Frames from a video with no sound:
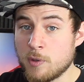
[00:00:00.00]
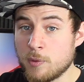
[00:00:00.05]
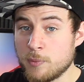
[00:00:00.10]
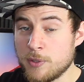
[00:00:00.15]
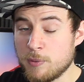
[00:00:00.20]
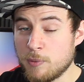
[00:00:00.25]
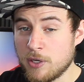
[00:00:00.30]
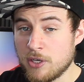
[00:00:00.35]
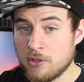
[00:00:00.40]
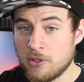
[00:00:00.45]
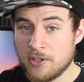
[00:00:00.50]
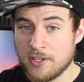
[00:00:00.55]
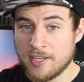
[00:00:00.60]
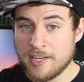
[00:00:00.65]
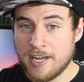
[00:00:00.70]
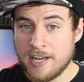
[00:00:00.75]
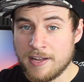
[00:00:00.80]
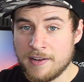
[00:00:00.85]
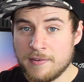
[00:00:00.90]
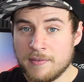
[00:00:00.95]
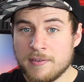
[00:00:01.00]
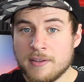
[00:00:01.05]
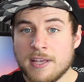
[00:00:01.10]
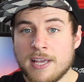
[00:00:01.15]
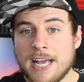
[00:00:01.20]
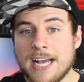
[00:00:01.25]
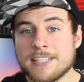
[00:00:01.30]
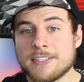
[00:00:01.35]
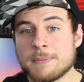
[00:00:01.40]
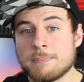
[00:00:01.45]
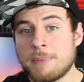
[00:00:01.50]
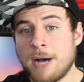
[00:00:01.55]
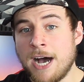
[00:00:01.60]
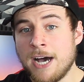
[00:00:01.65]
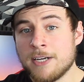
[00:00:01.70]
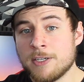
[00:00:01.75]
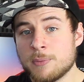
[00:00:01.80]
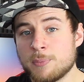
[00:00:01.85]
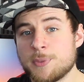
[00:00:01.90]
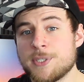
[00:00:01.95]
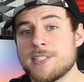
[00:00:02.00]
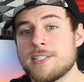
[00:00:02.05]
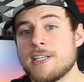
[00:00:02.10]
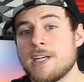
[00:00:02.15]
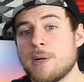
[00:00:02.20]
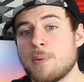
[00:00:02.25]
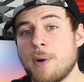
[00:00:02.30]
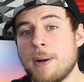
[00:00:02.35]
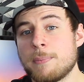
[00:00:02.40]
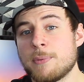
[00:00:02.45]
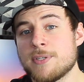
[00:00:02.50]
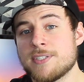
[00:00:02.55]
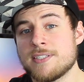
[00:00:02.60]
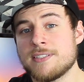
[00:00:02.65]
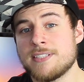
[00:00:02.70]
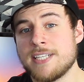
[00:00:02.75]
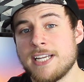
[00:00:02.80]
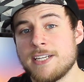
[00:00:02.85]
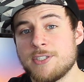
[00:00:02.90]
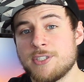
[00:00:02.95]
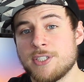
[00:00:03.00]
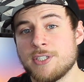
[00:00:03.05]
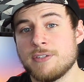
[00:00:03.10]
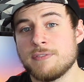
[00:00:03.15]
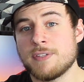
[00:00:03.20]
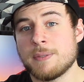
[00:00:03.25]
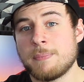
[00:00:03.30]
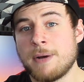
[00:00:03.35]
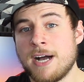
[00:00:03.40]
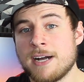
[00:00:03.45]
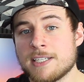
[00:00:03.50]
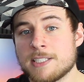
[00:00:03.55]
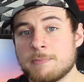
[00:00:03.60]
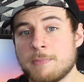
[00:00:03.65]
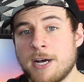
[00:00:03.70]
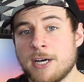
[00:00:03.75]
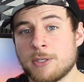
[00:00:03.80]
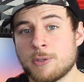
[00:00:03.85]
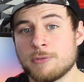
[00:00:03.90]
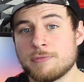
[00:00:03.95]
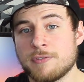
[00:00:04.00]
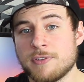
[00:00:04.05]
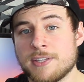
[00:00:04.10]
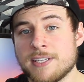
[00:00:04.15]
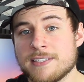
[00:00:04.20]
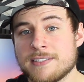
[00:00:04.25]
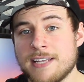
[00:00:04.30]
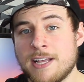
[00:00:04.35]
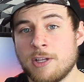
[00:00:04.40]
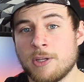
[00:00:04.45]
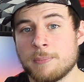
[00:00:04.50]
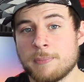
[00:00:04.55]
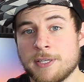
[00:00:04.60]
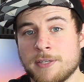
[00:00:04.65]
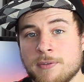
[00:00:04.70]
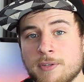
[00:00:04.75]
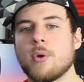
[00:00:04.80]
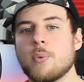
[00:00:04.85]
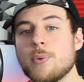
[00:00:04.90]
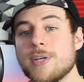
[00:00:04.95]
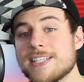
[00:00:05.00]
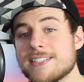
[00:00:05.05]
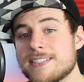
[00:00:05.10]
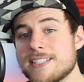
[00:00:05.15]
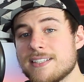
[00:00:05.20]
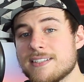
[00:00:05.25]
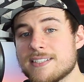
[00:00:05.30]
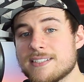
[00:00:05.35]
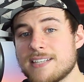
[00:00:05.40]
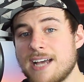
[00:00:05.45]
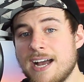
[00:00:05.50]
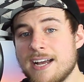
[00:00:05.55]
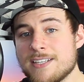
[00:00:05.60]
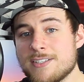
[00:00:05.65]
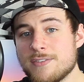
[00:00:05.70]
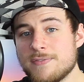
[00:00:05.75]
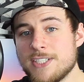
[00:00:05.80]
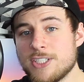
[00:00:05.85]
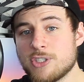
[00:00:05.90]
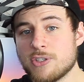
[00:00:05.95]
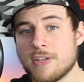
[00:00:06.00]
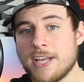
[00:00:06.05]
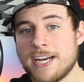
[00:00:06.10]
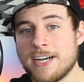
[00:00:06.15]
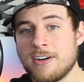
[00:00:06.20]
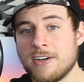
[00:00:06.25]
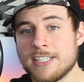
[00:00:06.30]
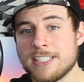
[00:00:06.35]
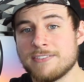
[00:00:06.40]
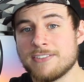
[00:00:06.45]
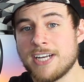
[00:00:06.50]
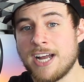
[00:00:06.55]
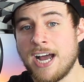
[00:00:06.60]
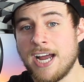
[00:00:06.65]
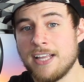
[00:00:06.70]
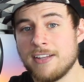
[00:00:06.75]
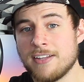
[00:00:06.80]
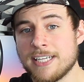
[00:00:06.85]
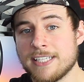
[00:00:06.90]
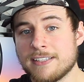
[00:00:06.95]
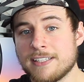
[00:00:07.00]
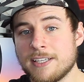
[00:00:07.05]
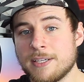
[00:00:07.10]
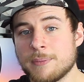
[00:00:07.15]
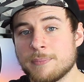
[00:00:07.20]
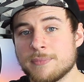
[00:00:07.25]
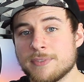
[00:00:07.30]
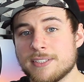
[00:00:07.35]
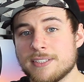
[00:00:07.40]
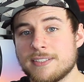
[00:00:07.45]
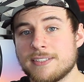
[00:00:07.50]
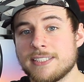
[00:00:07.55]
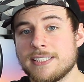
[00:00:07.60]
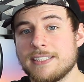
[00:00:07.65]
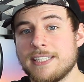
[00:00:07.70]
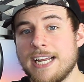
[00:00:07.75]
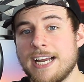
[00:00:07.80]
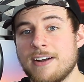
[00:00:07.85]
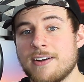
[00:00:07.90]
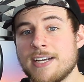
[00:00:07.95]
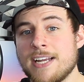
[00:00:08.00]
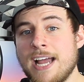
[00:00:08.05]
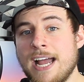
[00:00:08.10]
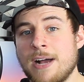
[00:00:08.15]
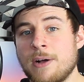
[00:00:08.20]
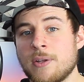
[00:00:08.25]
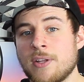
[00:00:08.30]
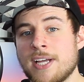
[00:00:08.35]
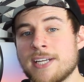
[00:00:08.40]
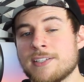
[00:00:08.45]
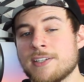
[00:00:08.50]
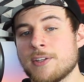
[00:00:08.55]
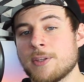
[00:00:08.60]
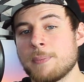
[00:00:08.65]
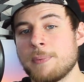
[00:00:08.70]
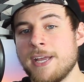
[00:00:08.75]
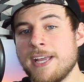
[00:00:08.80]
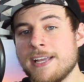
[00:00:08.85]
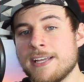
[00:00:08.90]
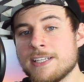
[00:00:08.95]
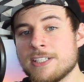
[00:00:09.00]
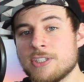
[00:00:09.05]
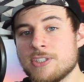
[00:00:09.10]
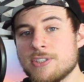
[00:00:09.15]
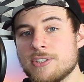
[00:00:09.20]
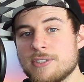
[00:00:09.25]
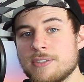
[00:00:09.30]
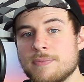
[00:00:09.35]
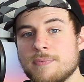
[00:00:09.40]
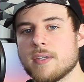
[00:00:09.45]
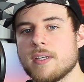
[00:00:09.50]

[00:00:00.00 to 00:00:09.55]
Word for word: what we want to look at. At the bottom, we see a representation of the box model for this element. We can see the size of each layer and even highlight them to see the area outlined on the page.